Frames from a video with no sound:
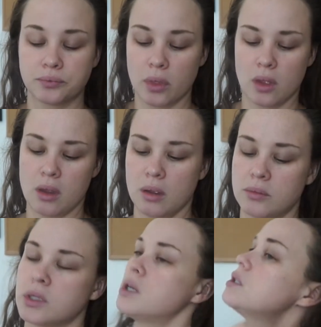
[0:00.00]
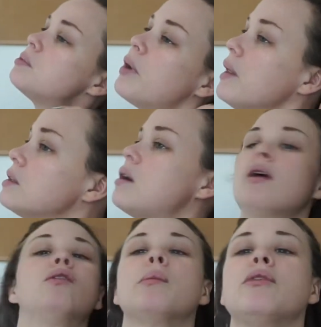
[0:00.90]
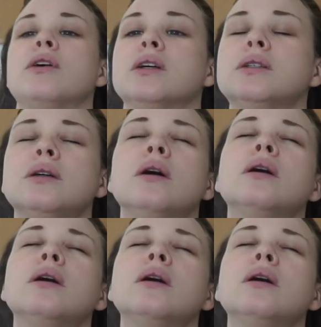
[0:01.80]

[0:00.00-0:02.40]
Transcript: Just going to spray this all over my face.